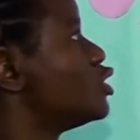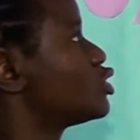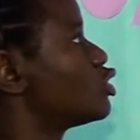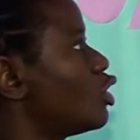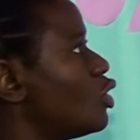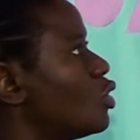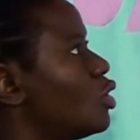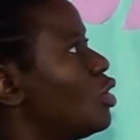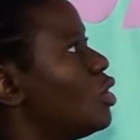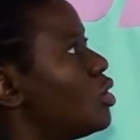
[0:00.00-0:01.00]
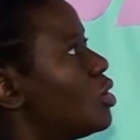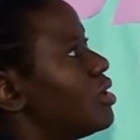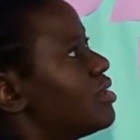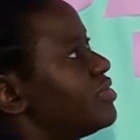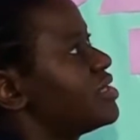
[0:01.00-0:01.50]
So
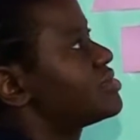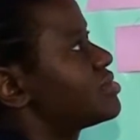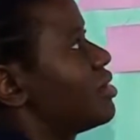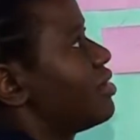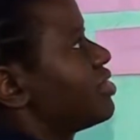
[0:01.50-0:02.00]
this